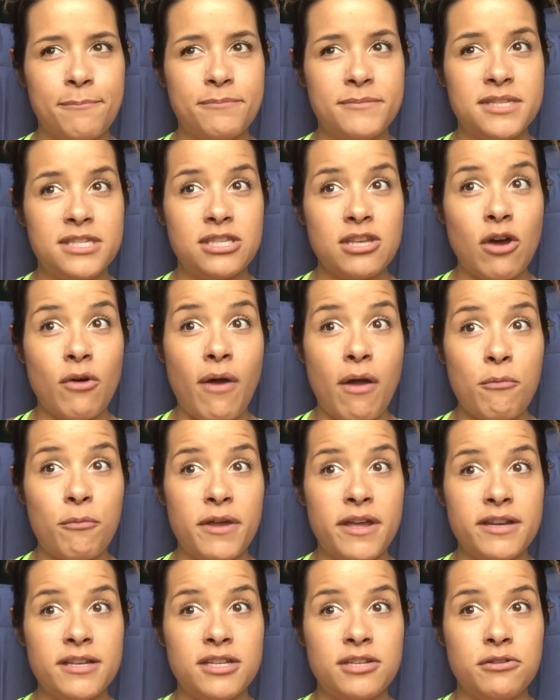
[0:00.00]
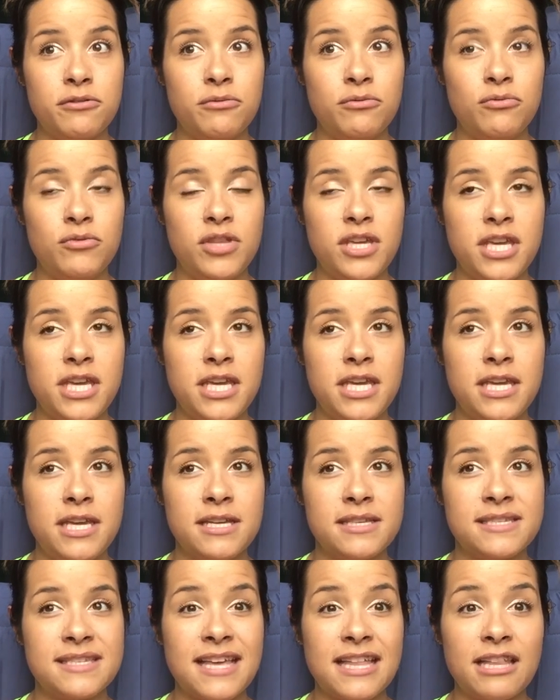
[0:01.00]
So I went to the
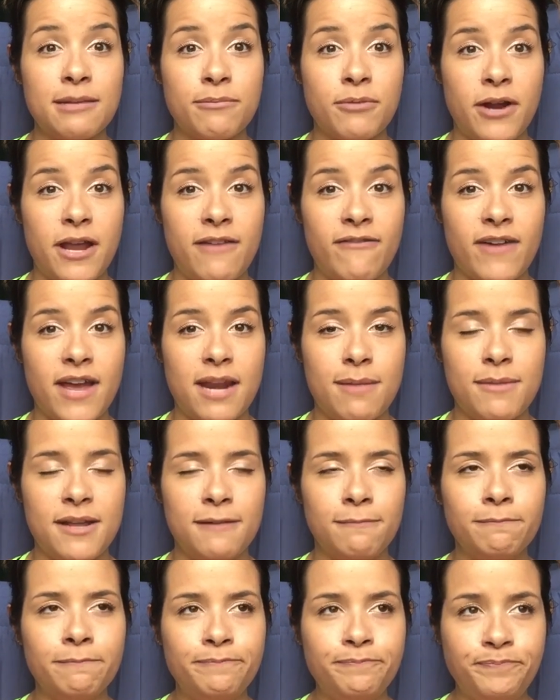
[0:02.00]
Celebrate Vitamin,